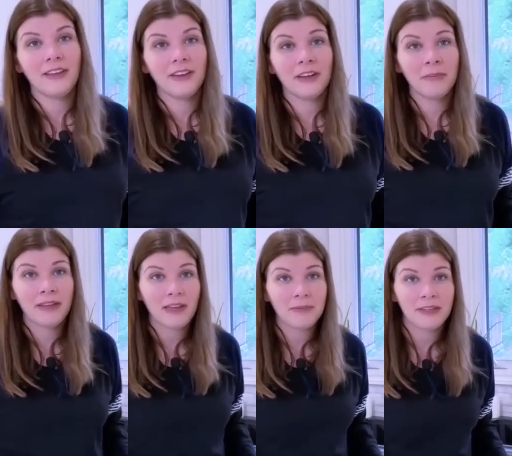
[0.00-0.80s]
they're gonna
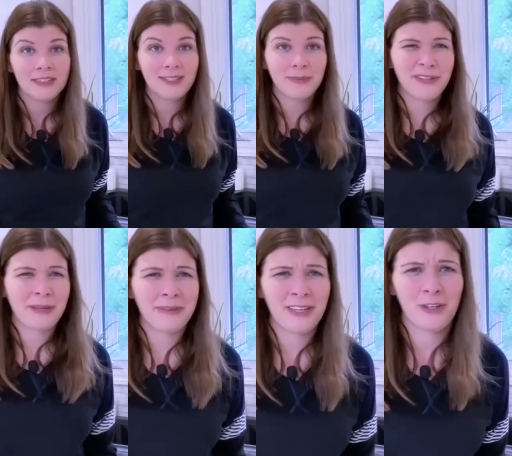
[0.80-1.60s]
bake up and get super
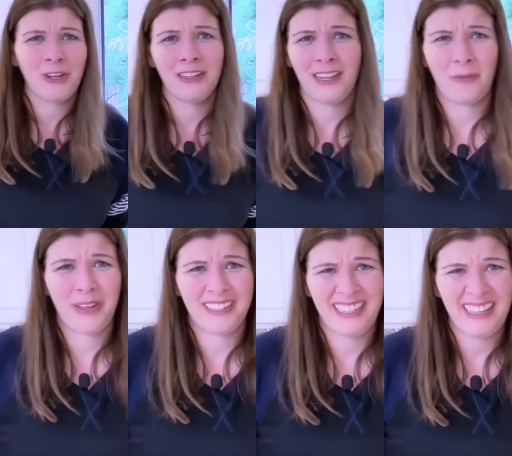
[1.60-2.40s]
yummy and good, and then
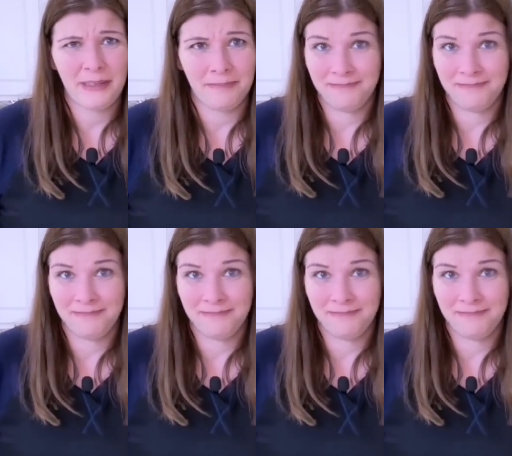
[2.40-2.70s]
we get to eat them.